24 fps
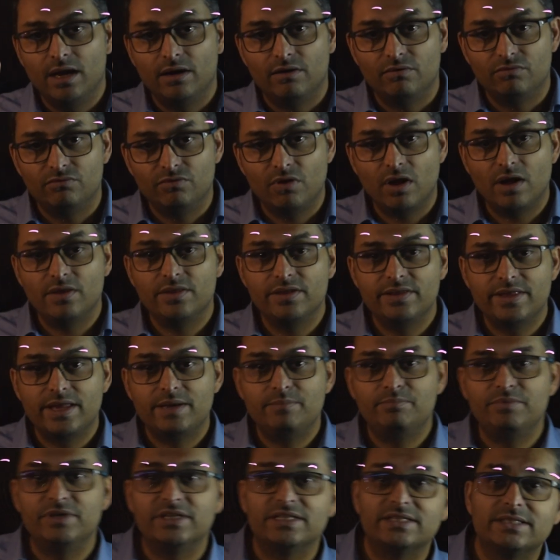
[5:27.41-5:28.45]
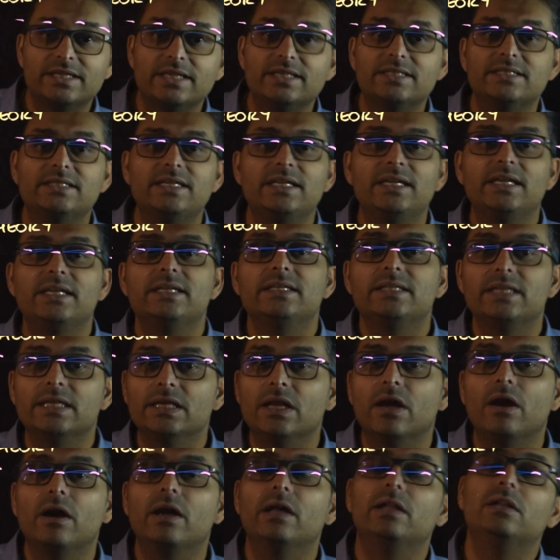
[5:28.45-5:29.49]
rather than persisting in
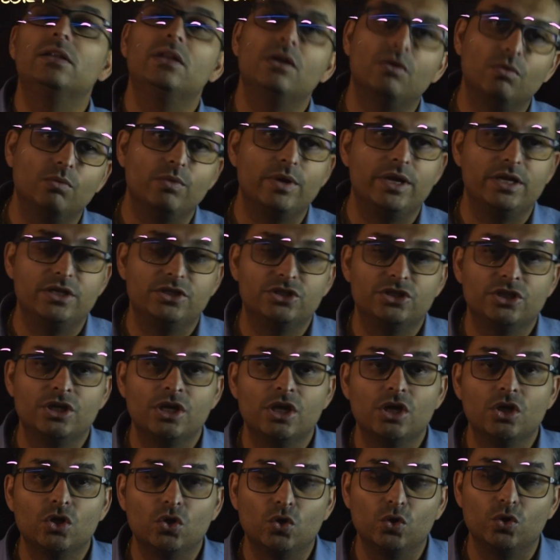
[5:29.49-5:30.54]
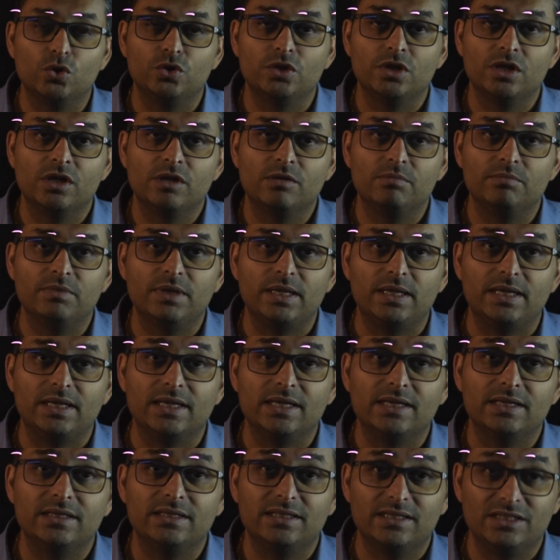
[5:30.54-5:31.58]
denial, which could be
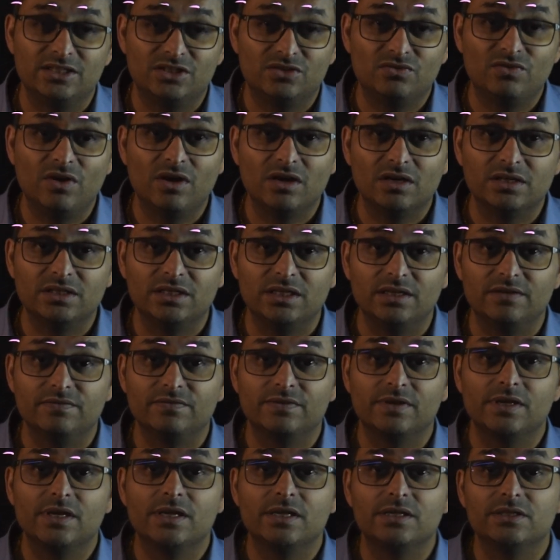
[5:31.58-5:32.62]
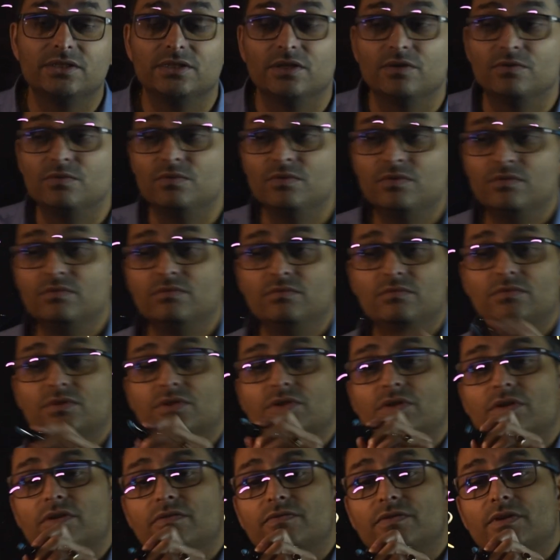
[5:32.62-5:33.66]
destructive. So
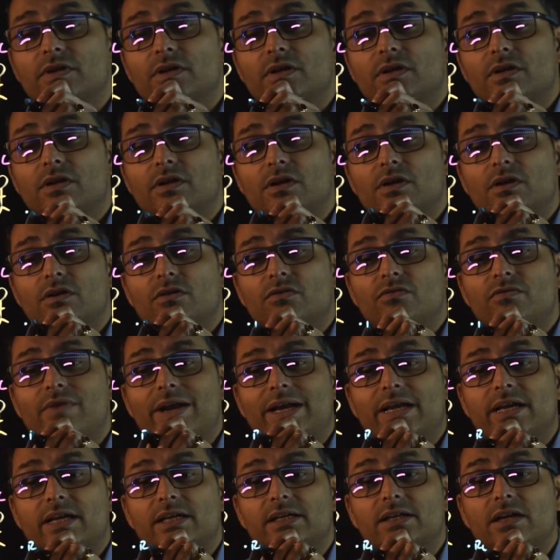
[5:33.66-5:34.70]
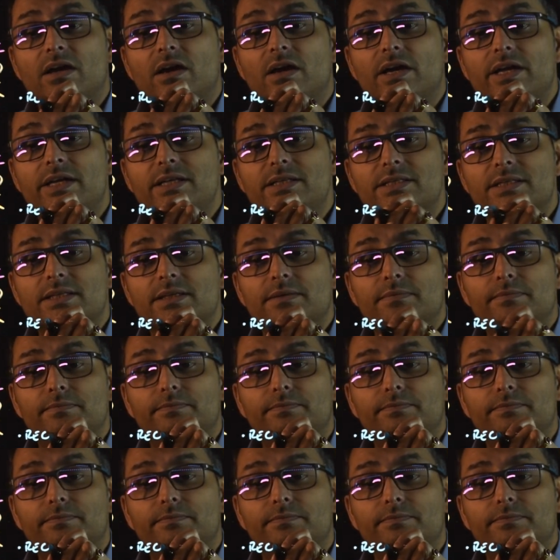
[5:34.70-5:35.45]
sort of recognize